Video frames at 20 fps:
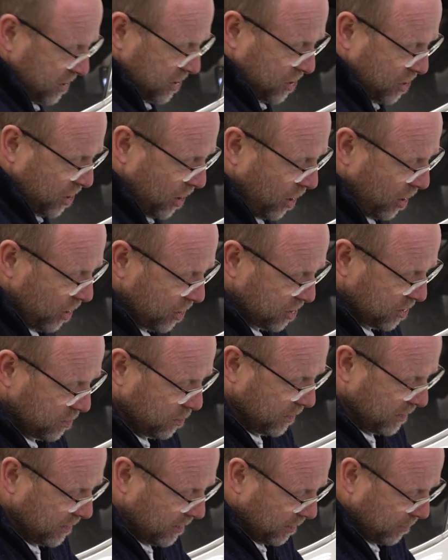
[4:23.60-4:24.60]
is charged
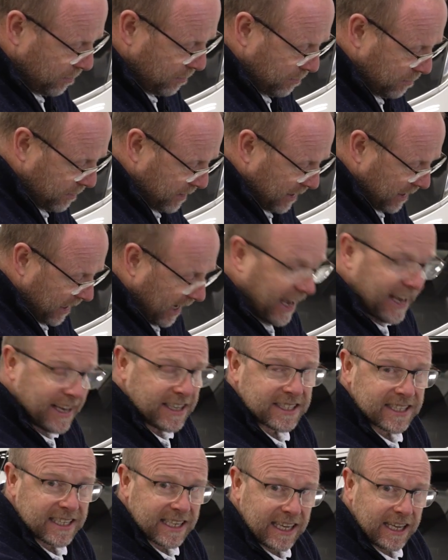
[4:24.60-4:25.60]
whether it be A
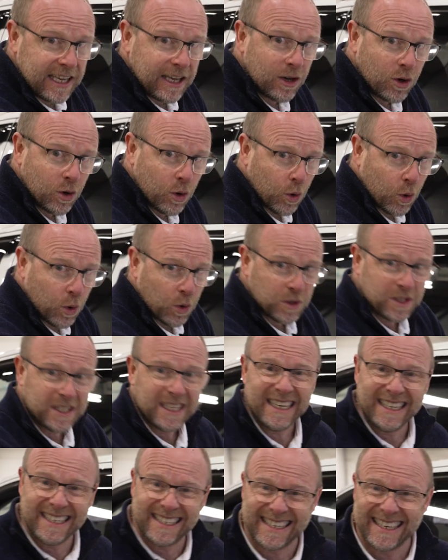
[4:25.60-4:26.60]
C or
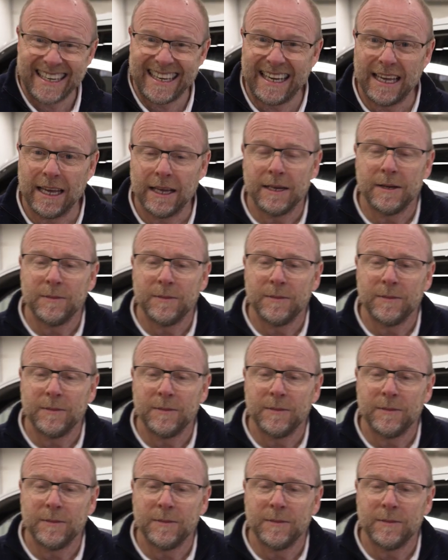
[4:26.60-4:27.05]
D C.